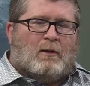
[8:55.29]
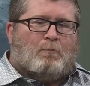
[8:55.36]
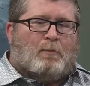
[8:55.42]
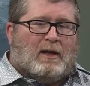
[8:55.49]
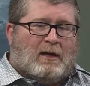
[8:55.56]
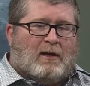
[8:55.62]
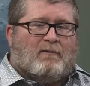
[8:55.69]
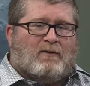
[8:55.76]
the
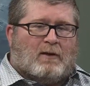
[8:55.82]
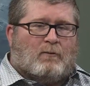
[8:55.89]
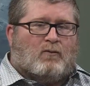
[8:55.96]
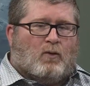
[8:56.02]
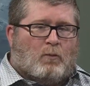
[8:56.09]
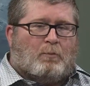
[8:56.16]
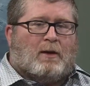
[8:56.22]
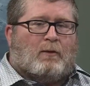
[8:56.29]
peak of it
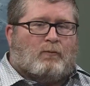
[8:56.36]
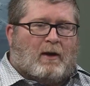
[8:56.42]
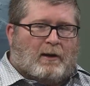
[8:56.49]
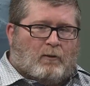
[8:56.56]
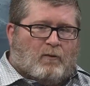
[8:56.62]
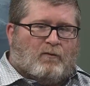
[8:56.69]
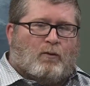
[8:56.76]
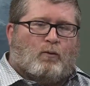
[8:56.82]
will be
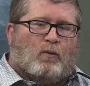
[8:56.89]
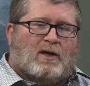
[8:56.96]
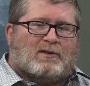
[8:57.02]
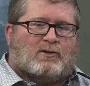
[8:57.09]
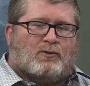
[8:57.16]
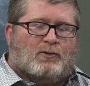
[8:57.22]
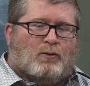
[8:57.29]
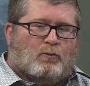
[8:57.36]
right over
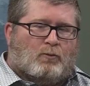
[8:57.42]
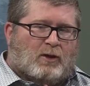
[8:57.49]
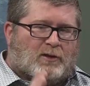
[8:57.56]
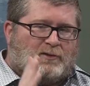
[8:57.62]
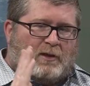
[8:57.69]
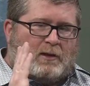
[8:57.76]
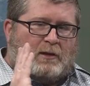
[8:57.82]
western New Brunswick,